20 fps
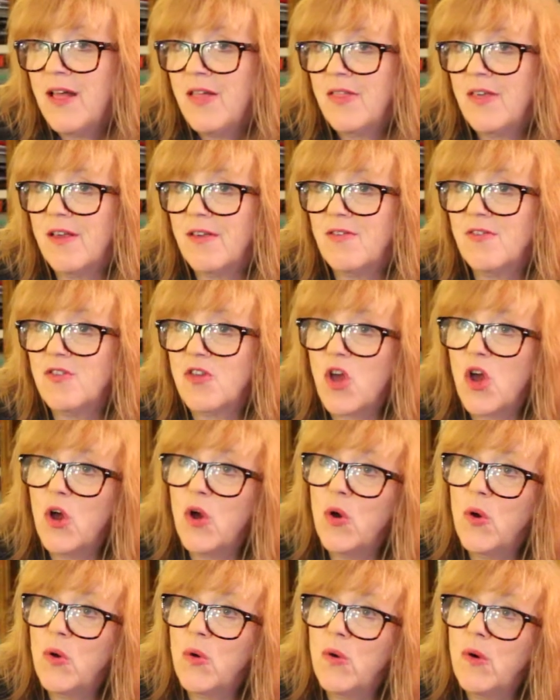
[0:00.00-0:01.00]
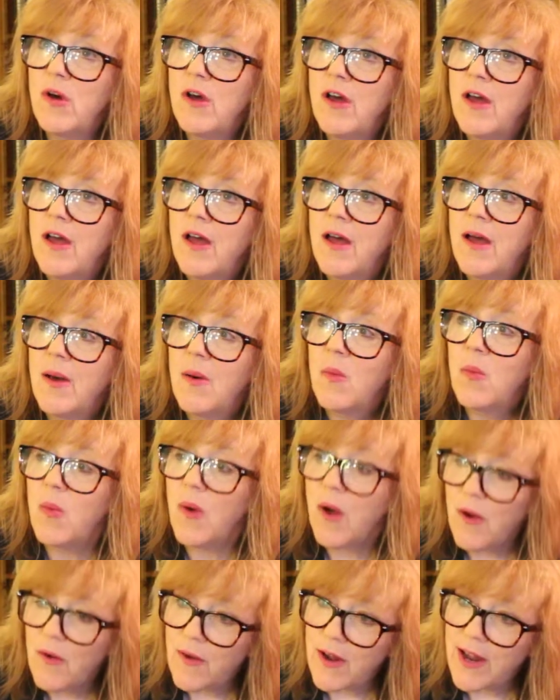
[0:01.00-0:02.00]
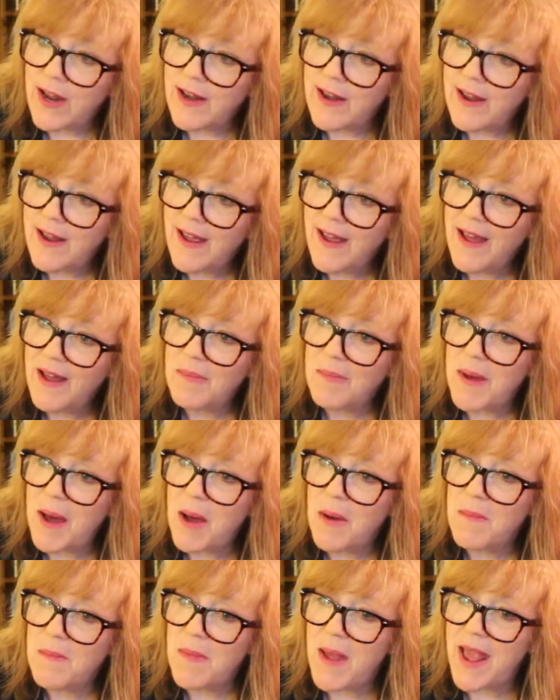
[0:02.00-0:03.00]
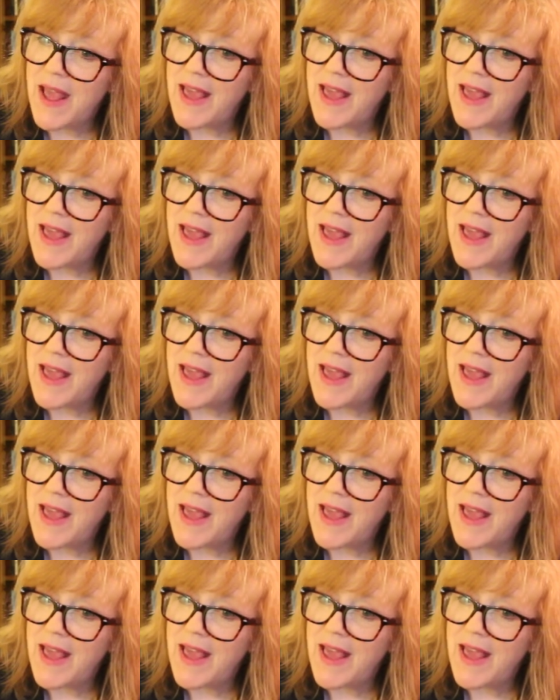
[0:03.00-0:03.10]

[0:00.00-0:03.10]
They're so worried about